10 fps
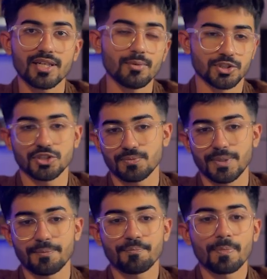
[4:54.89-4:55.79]
which is
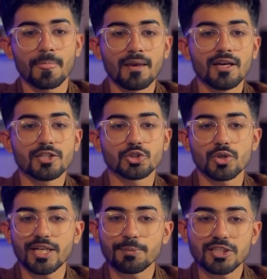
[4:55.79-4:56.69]
me. So
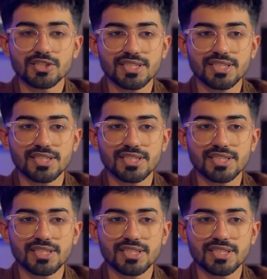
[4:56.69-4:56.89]
let me just